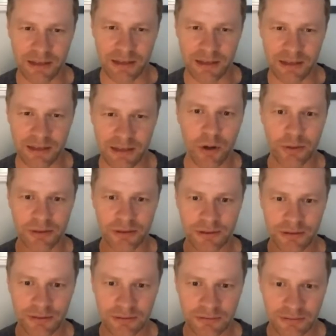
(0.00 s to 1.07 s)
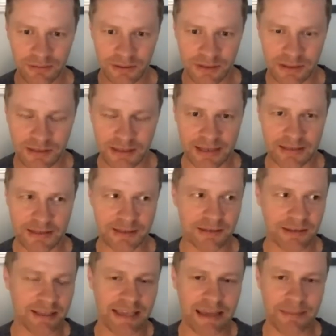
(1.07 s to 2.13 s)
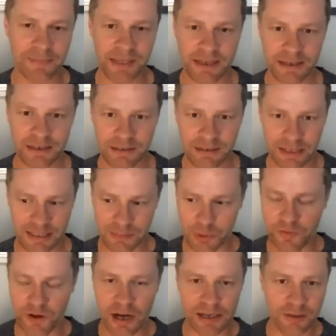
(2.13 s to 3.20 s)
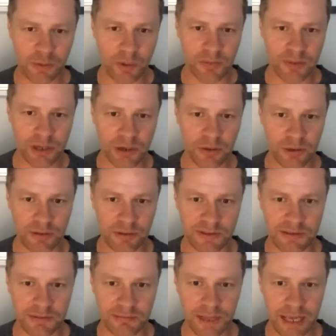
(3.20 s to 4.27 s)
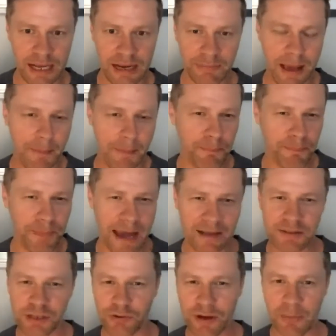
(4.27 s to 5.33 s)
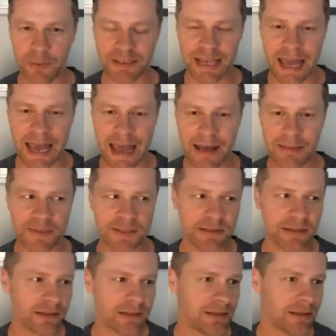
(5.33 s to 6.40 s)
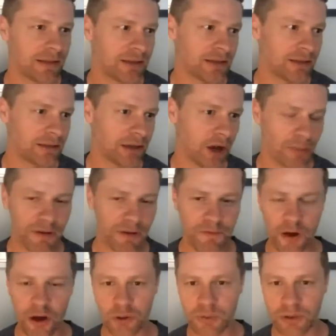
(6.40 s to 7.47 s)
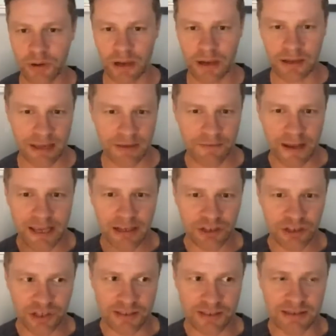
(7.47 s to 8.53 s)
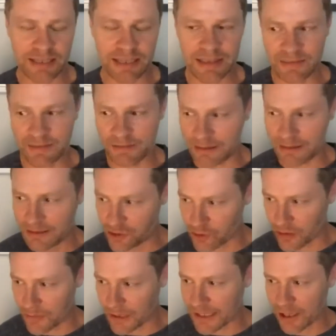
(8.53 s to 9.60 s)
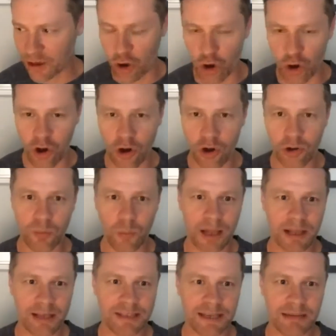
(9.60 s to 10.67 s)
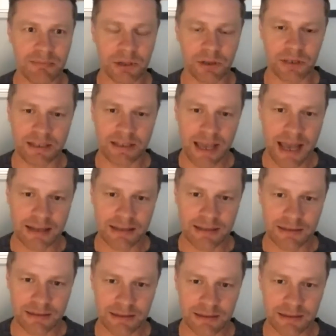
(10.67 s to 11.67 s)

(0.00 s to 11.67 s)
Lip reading: here's the quote, it's accepted, let's move on, let's order the materials. And I'm not bouncing around with tabs on my phone, doing it. Like if I can just get streamline that all while I stay in Buildxact,